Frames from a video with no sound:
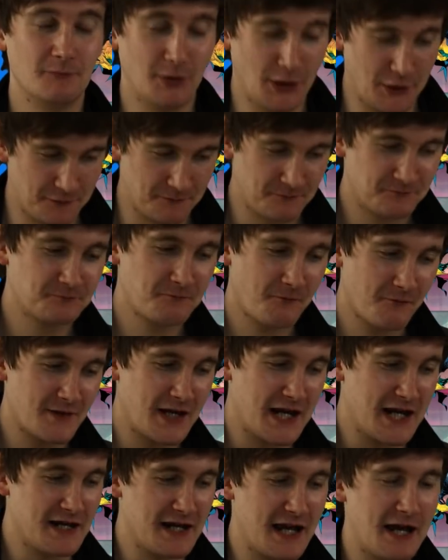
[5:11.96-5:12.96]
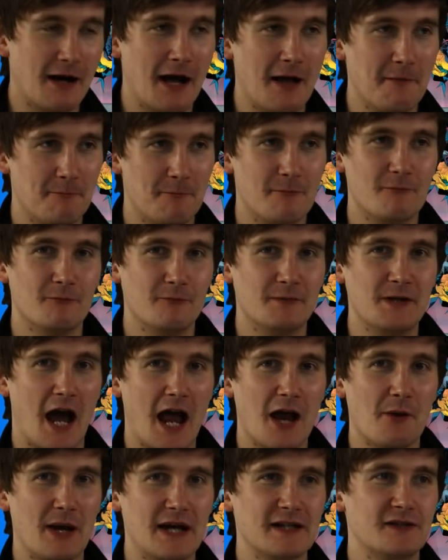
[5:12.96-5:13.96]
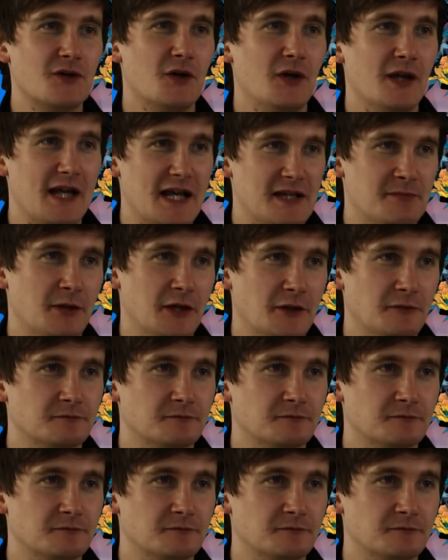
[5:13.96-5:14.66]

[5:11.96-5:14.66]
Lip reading: Blue. He like Nightwing's colour is blue.